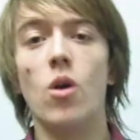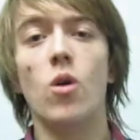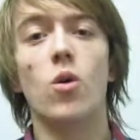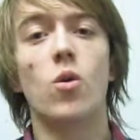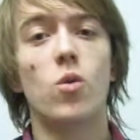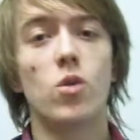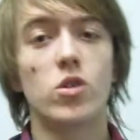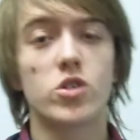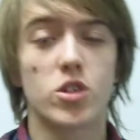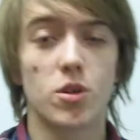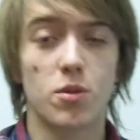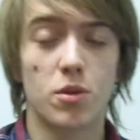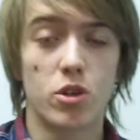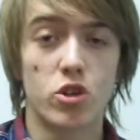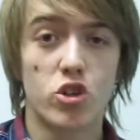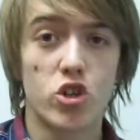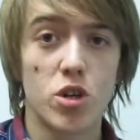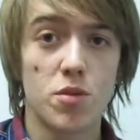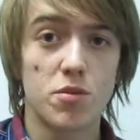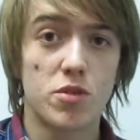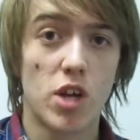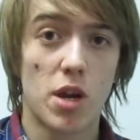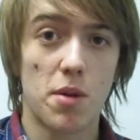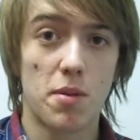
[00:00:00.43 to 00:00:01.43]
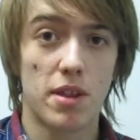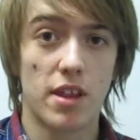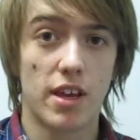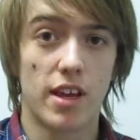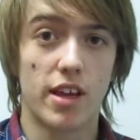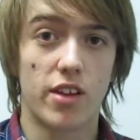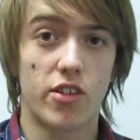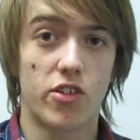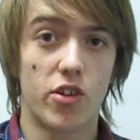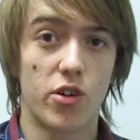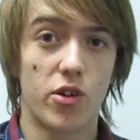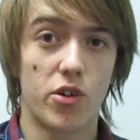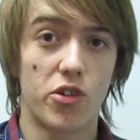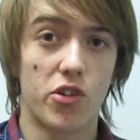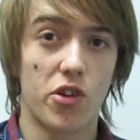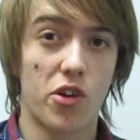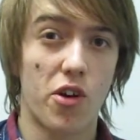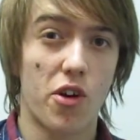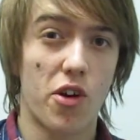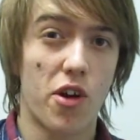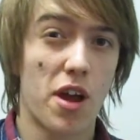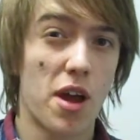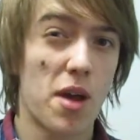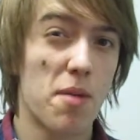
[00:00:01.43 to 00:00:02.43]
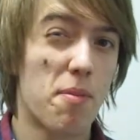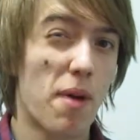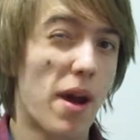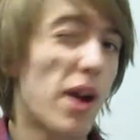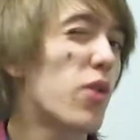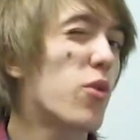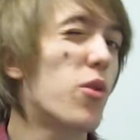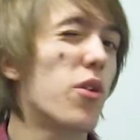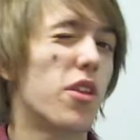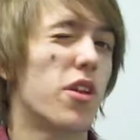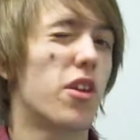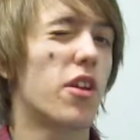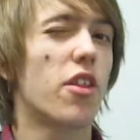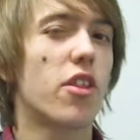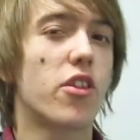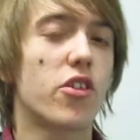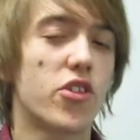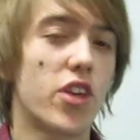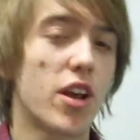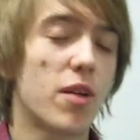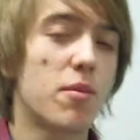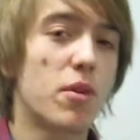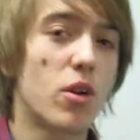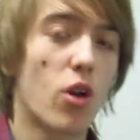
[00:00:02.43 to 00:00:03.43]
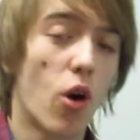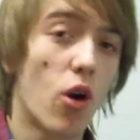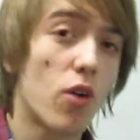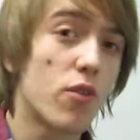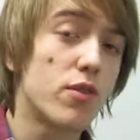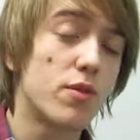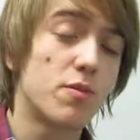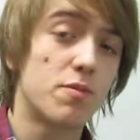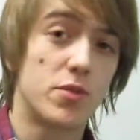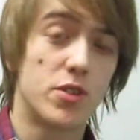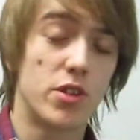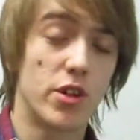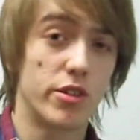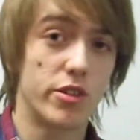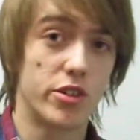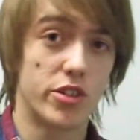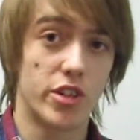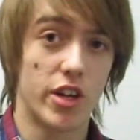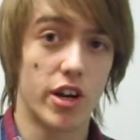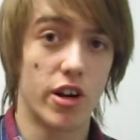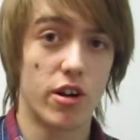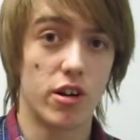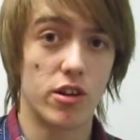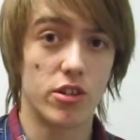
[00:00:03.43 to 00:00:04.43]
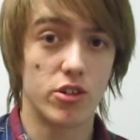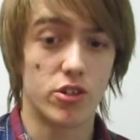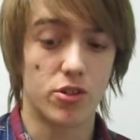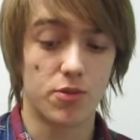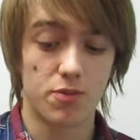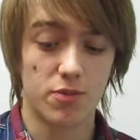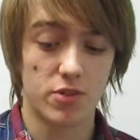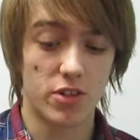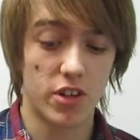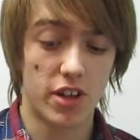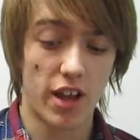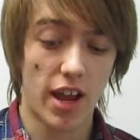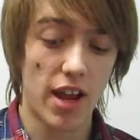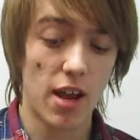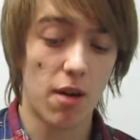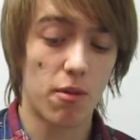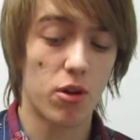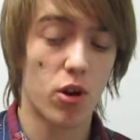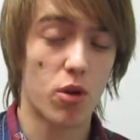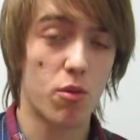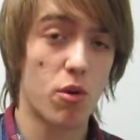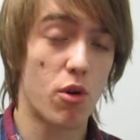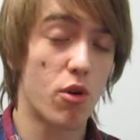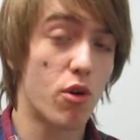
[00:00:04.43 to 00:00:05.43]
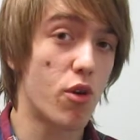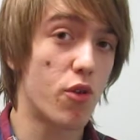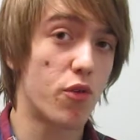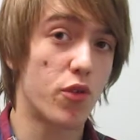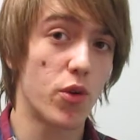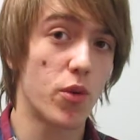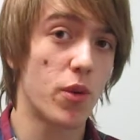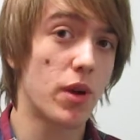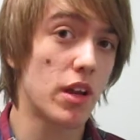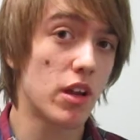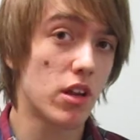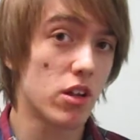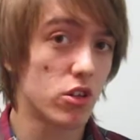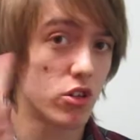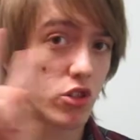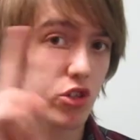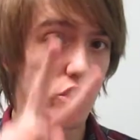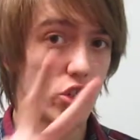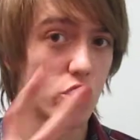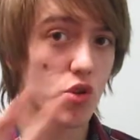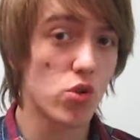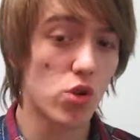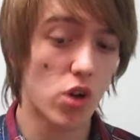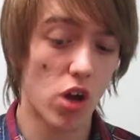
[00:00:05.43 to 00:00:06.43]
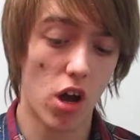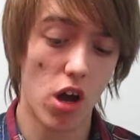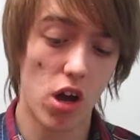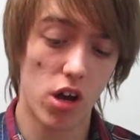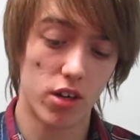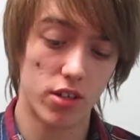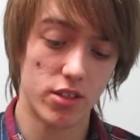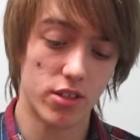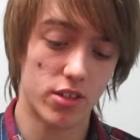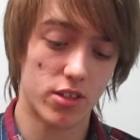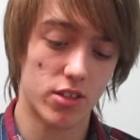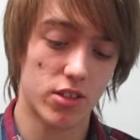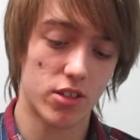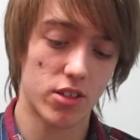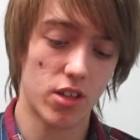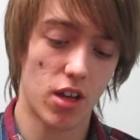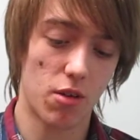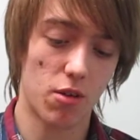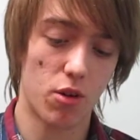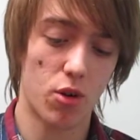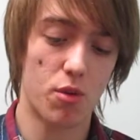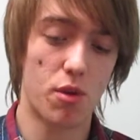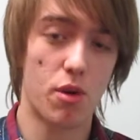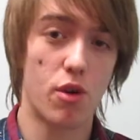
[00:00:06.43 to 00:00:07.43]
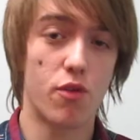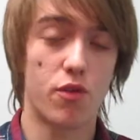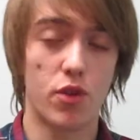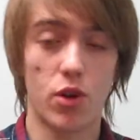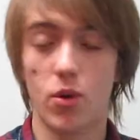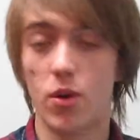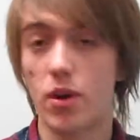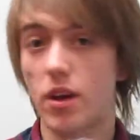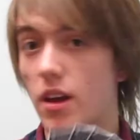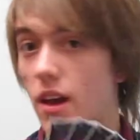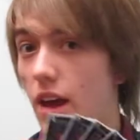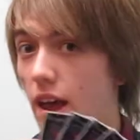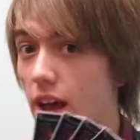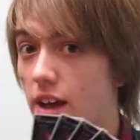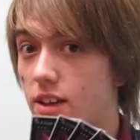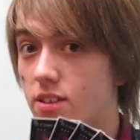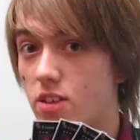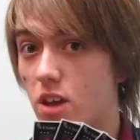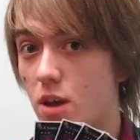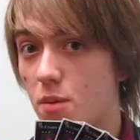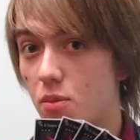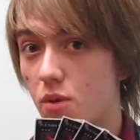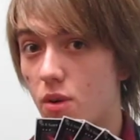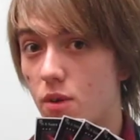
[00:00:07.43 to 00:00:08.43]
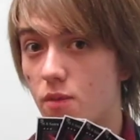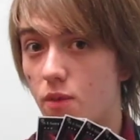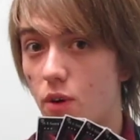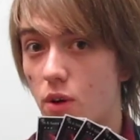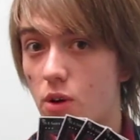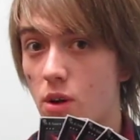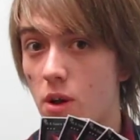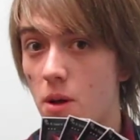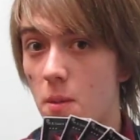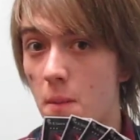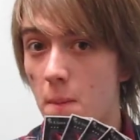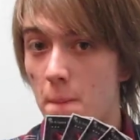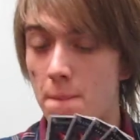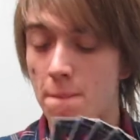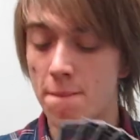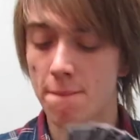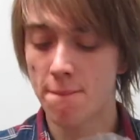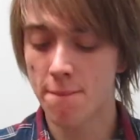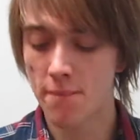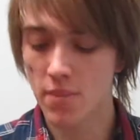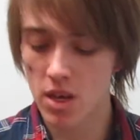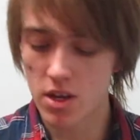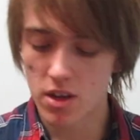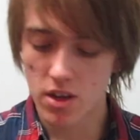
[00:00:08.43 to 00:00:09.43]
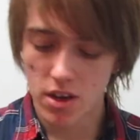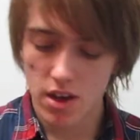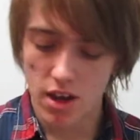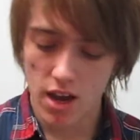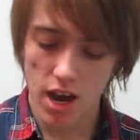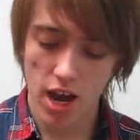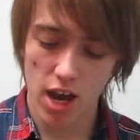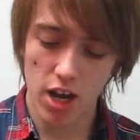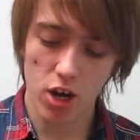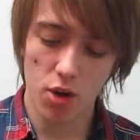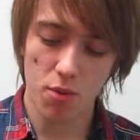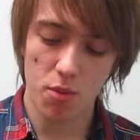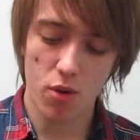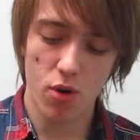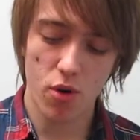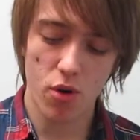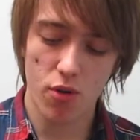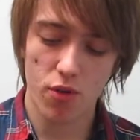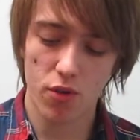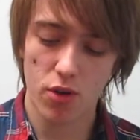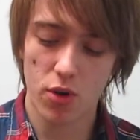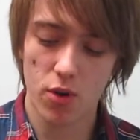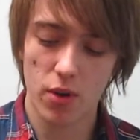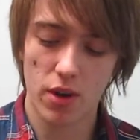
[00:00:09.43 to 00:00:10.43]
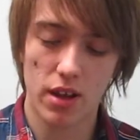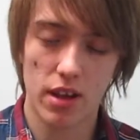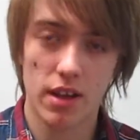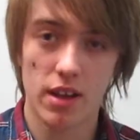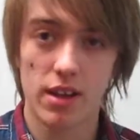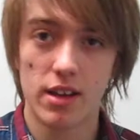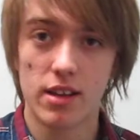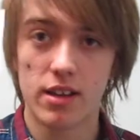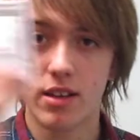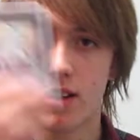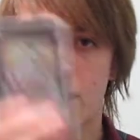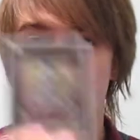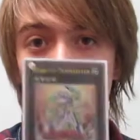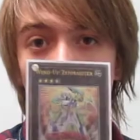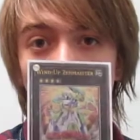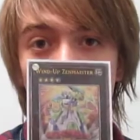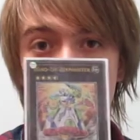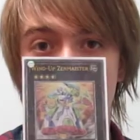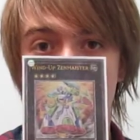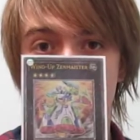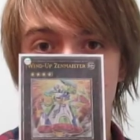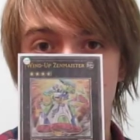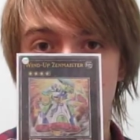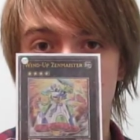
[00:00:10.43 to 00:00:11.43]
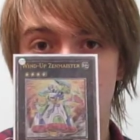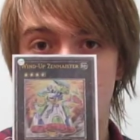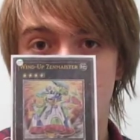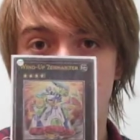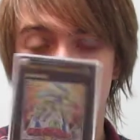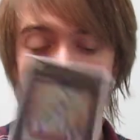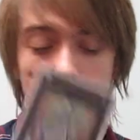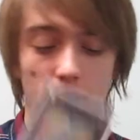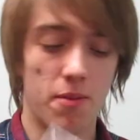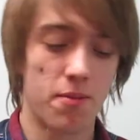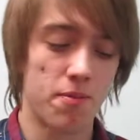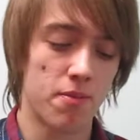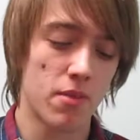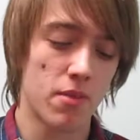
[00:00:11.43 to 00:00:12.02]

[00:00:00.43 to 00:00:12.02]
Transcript: What's up YouTube, Jamie the Kid 00 here, back with another segment of Zeros to Heroes. Today I'm going to be reviewing two cards. I'm going to be reviewing M-X-Saber Invoker. I'm going to be reviewing Wind Up Zenmaister.